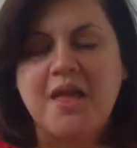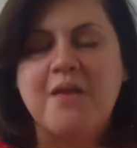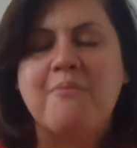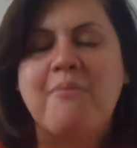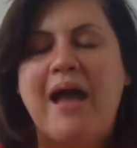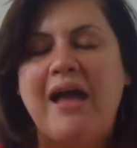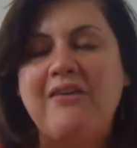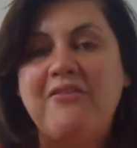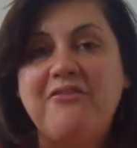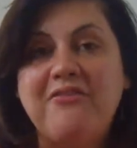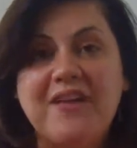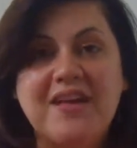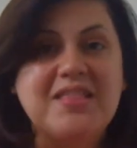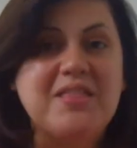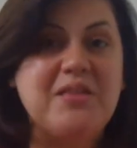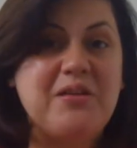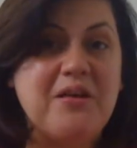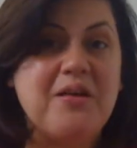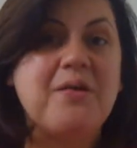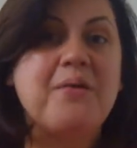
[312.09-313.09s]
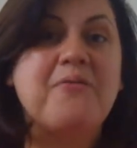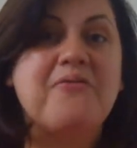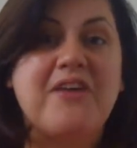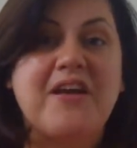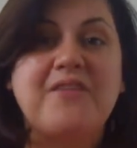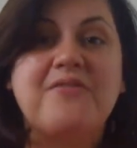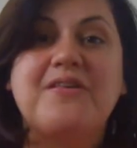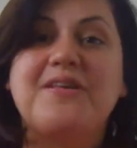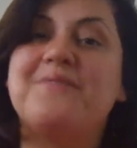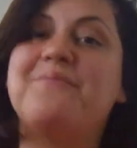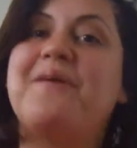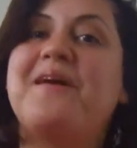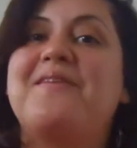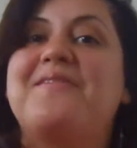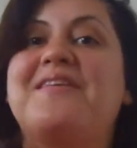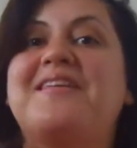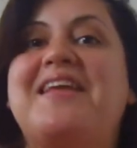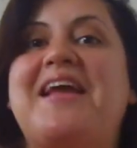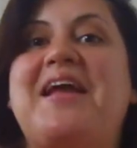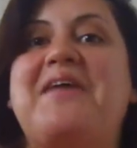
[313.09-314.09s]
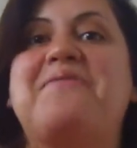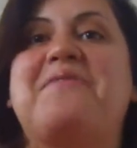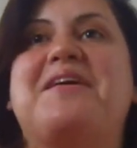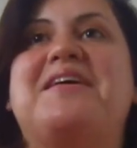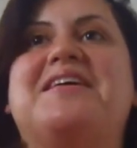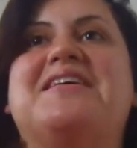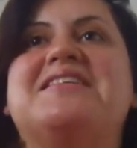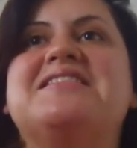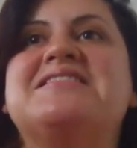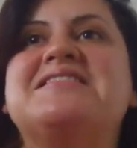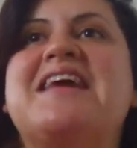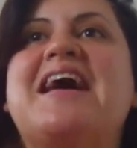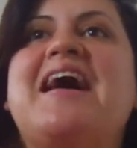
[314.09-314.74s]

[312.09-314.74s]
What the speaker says: My fifth favorite baby name is